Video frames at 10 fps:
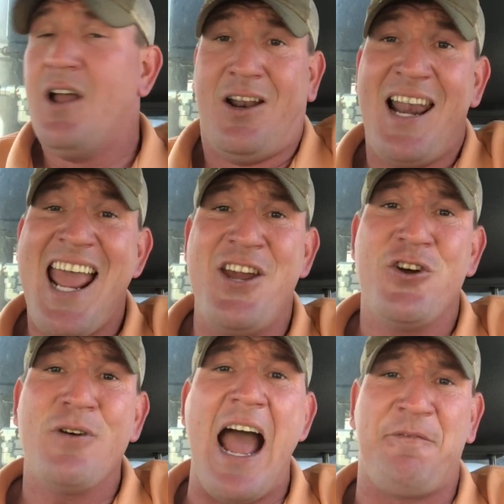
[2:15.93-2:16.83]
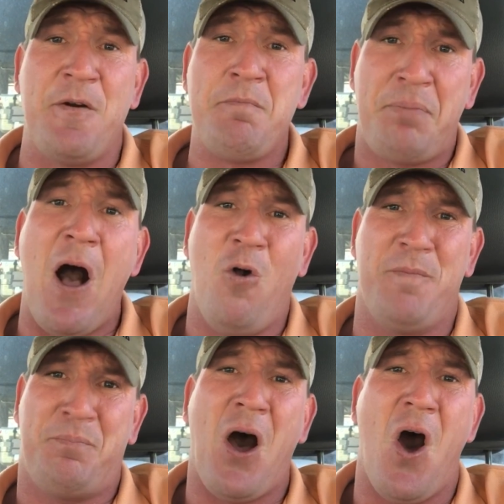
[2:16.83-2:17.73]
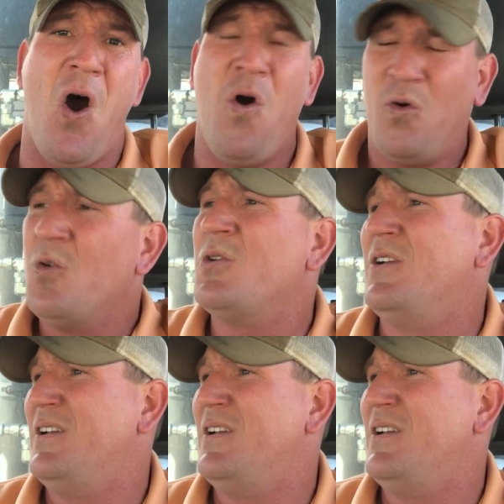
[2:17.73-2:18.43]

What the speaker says: Lay her out from pole to pole.